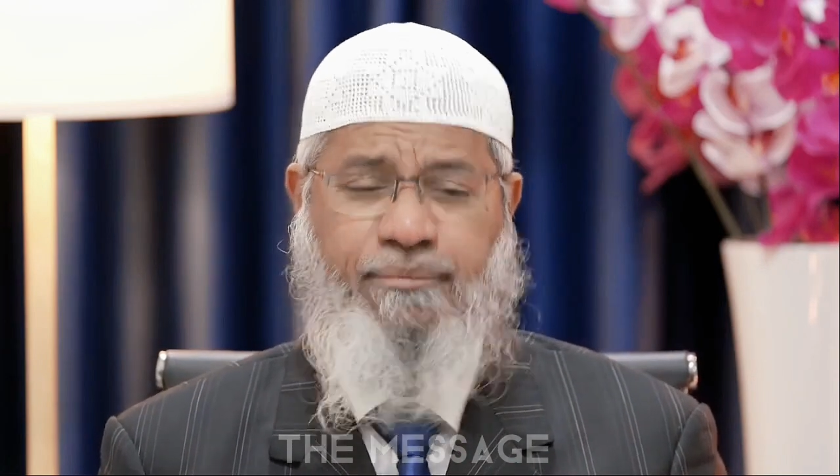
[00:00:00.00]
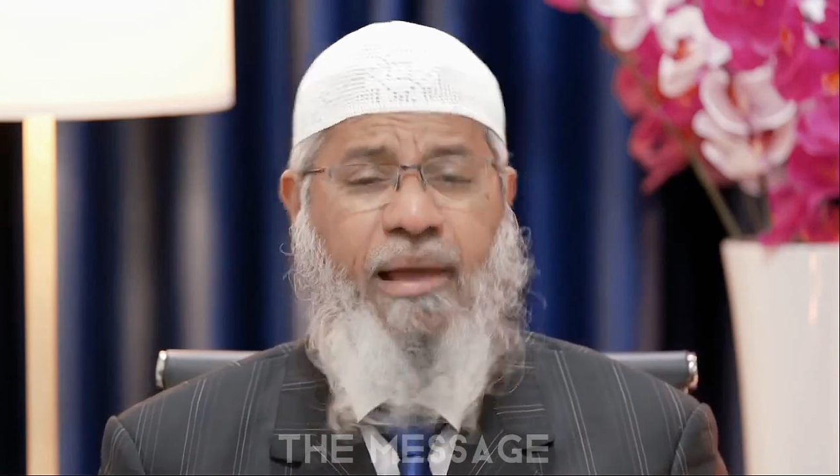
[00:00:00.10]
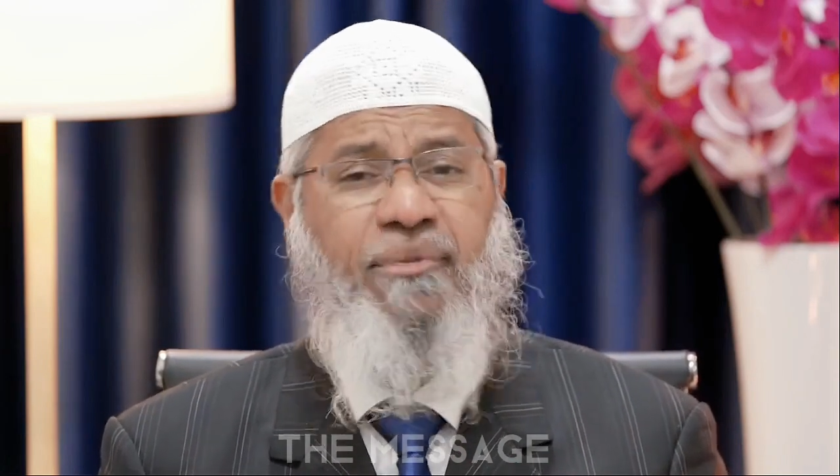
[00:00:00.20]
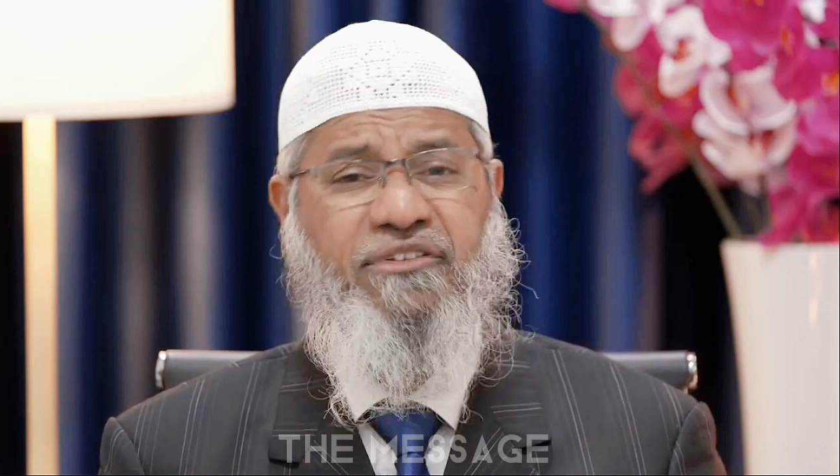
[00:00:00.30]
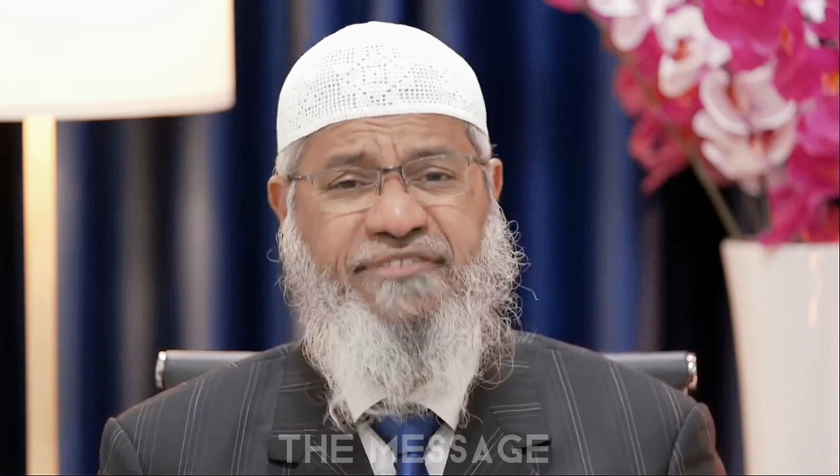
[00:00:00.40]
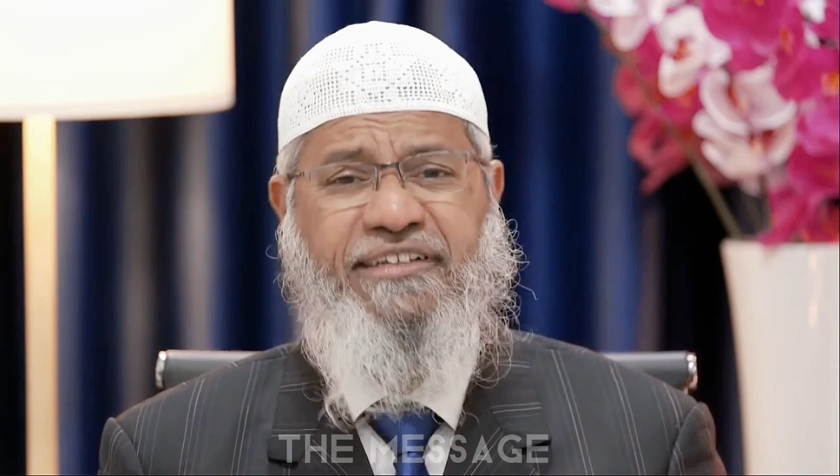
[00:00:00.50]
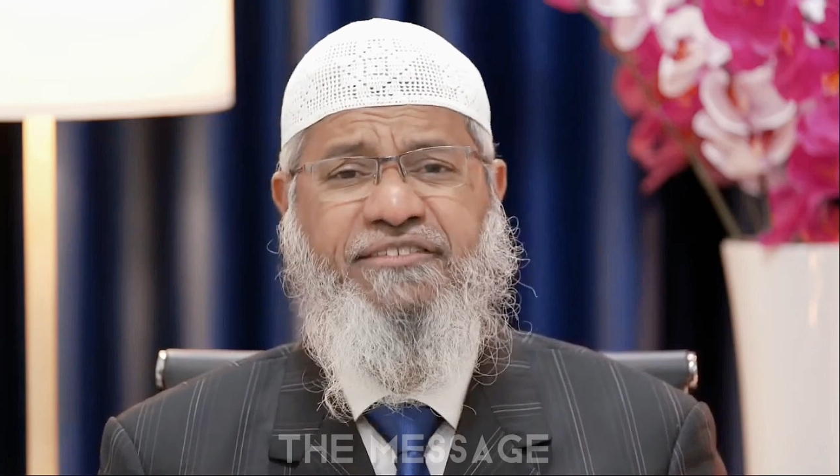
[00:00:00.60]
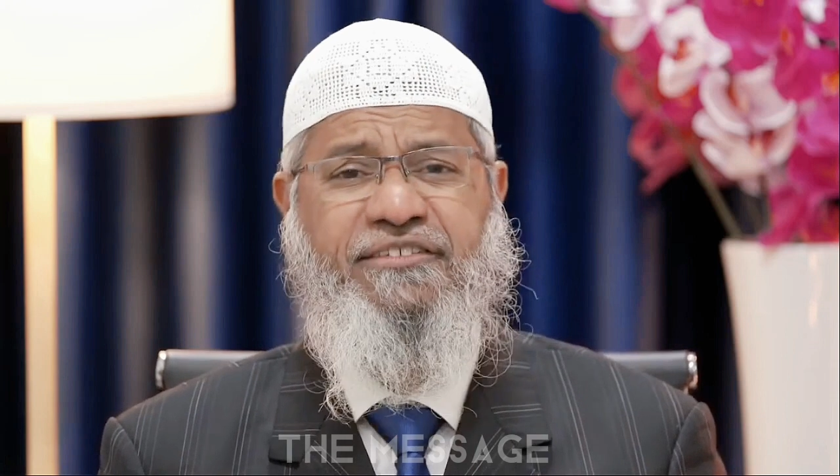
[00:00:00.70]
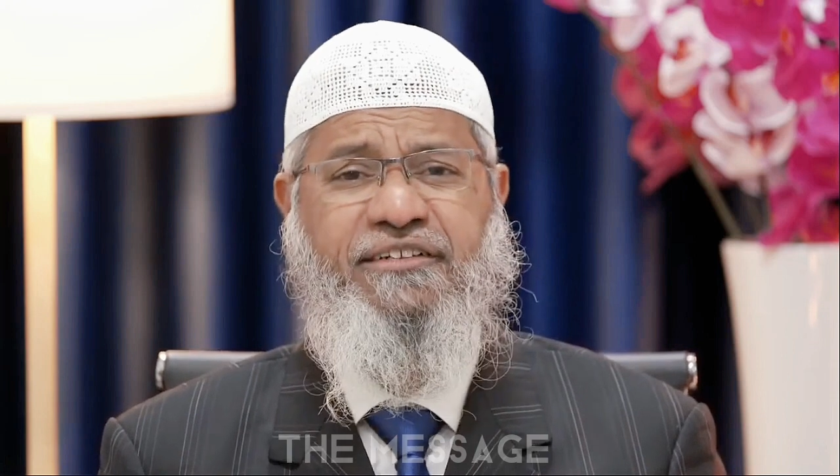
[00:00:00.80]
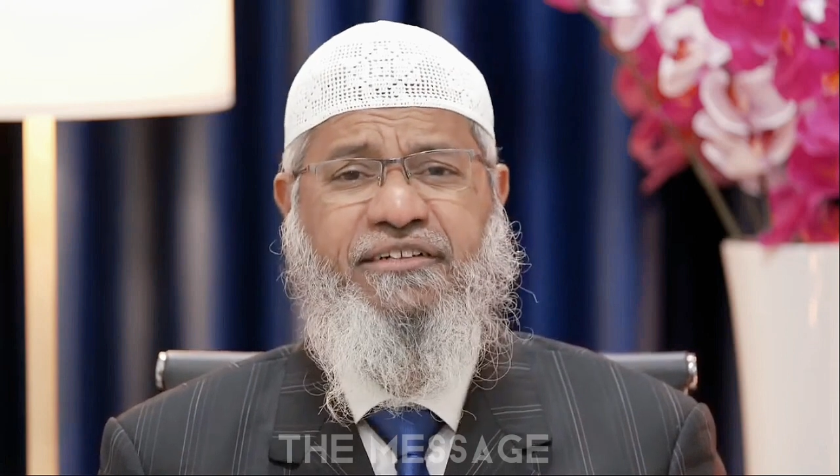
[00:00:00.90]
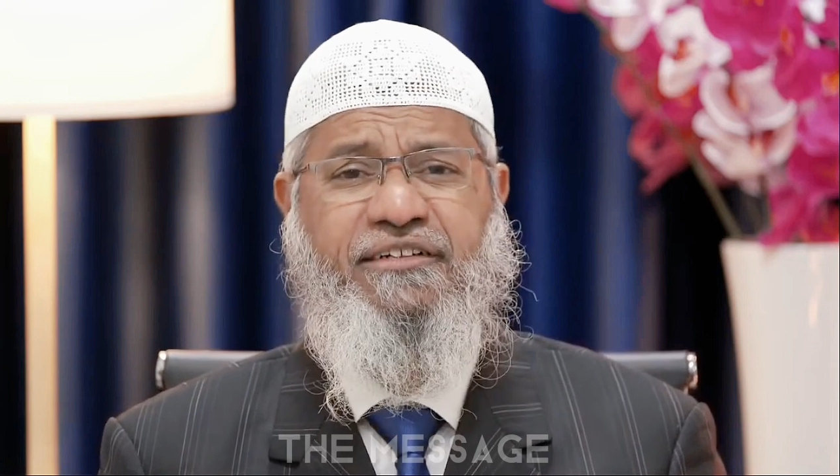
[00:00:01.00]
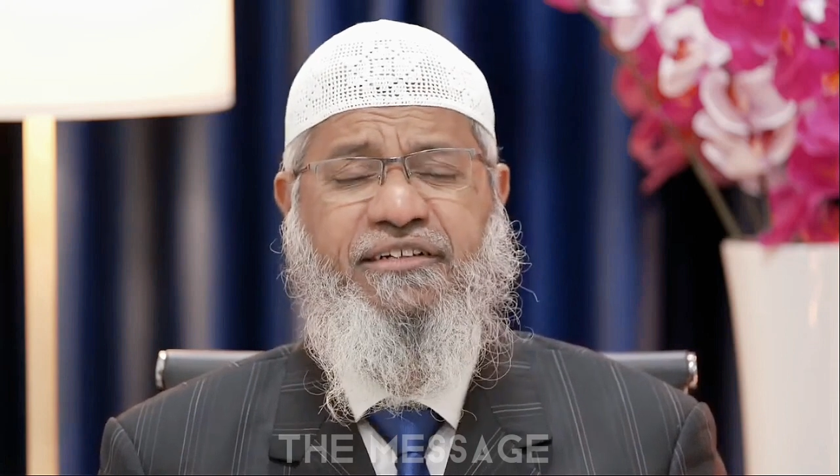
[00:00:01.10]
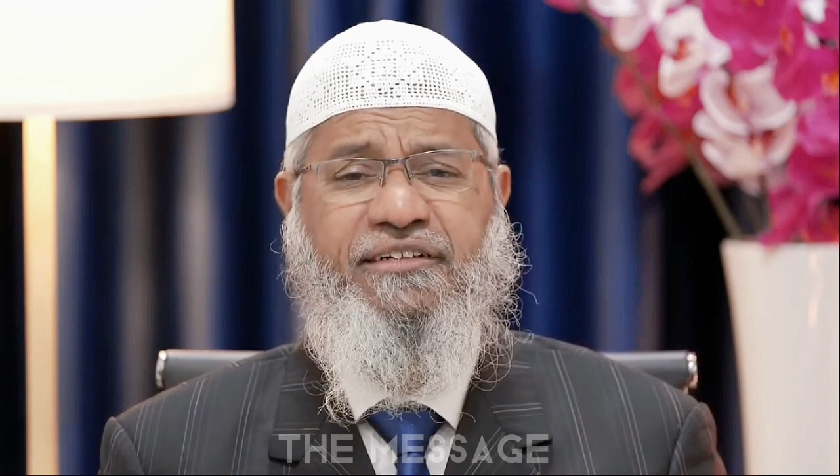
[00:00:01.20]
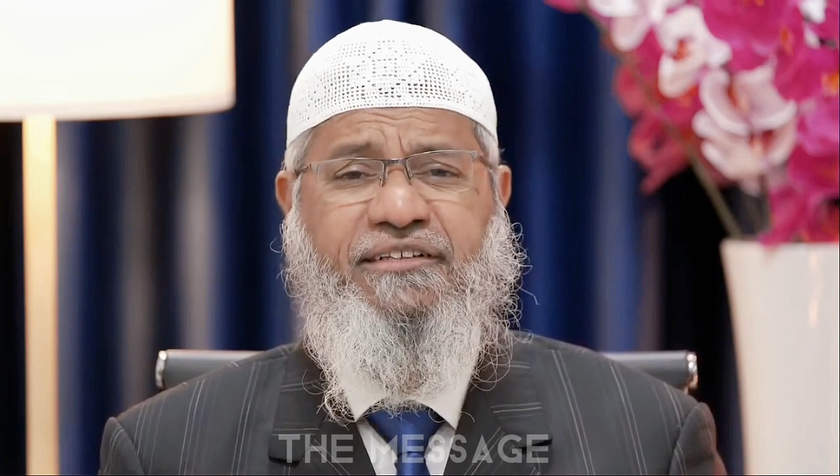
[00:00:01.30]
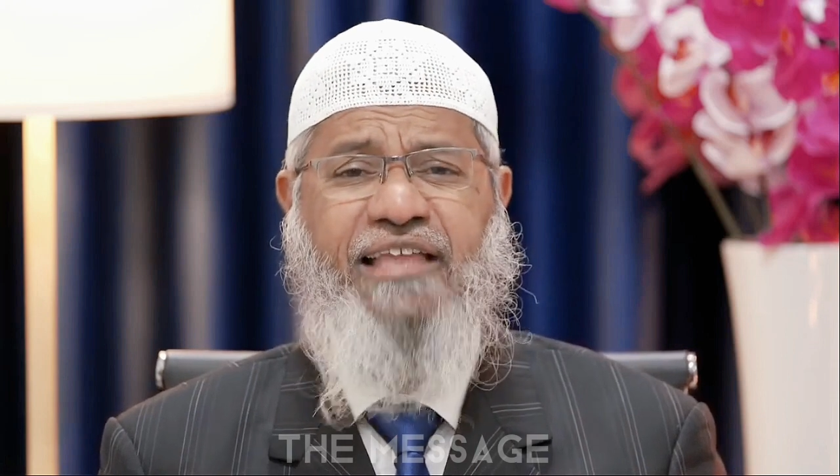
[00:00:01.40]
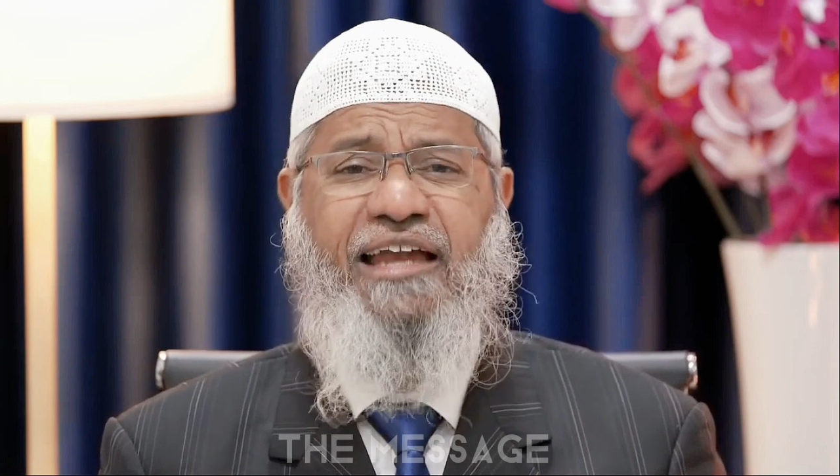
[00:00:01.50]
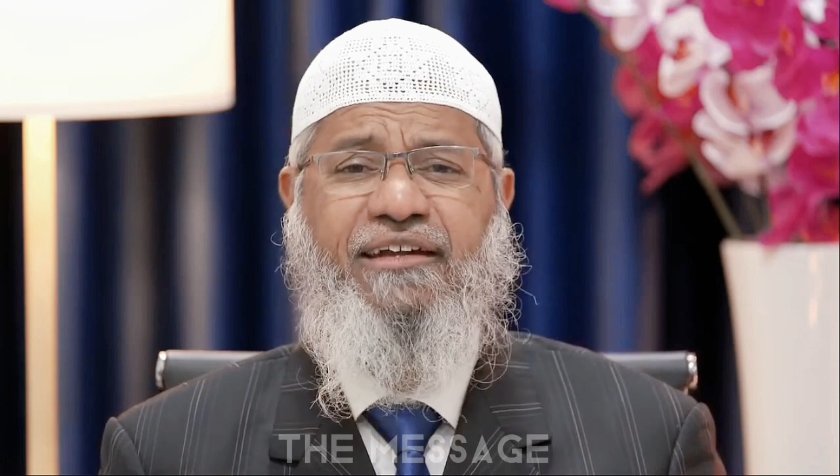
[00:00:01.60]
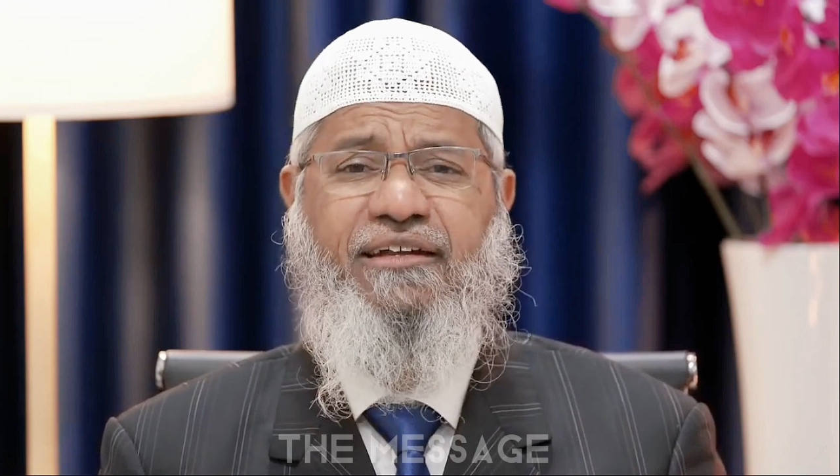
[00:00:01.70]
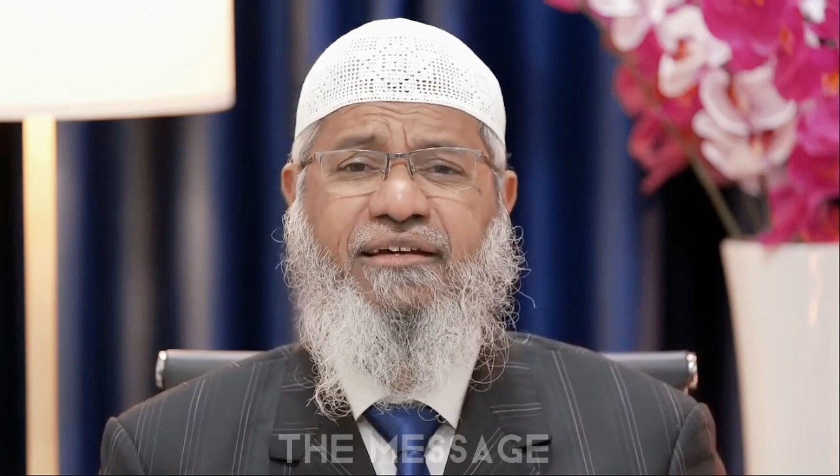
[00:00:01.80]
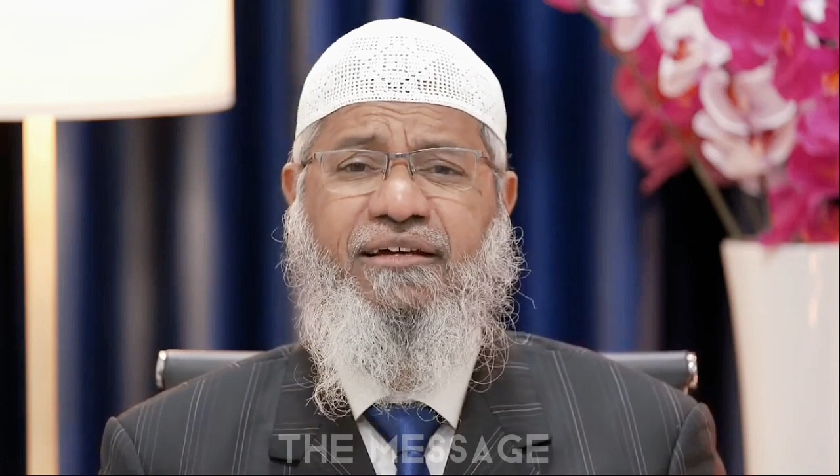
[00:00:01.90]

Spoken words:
Bible says that